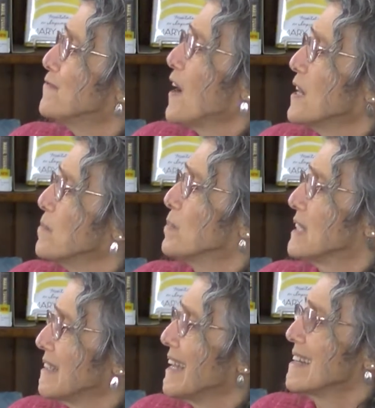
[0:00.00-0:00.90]
fun
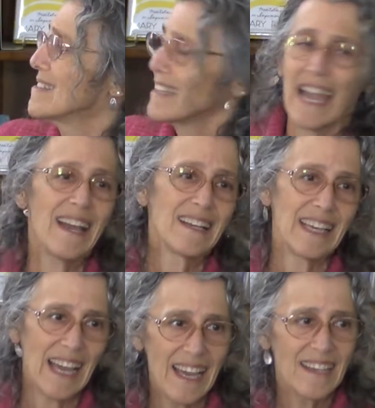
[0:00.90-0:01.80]
plans get
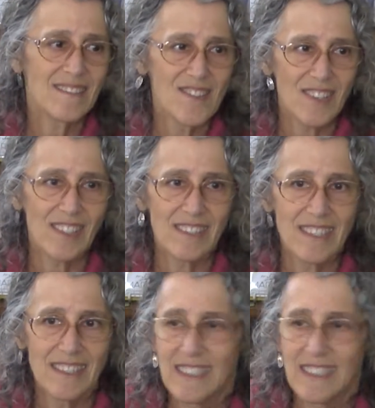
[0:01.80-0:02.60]
canceled.